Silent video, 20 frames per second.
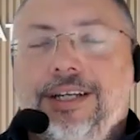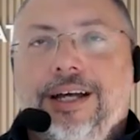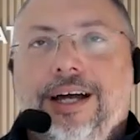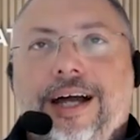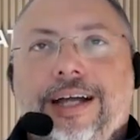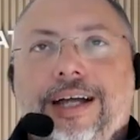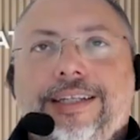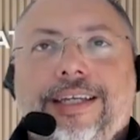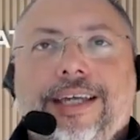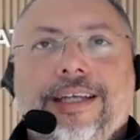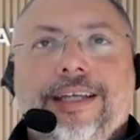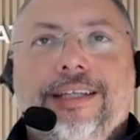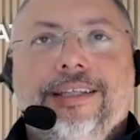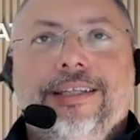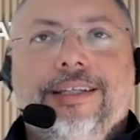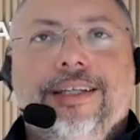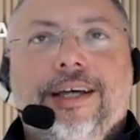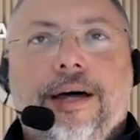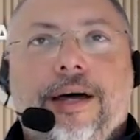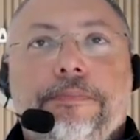I
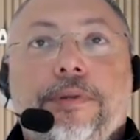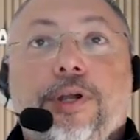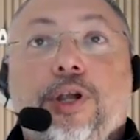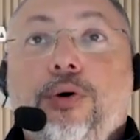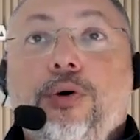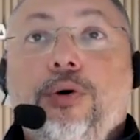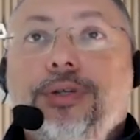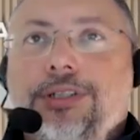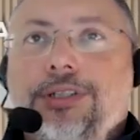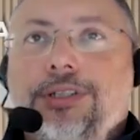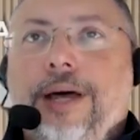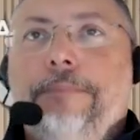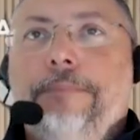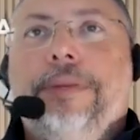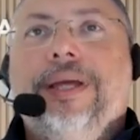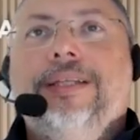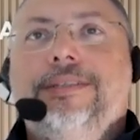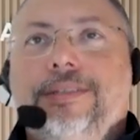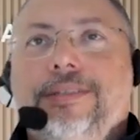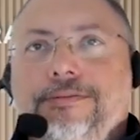can upload a
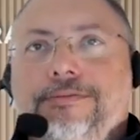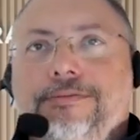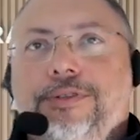painting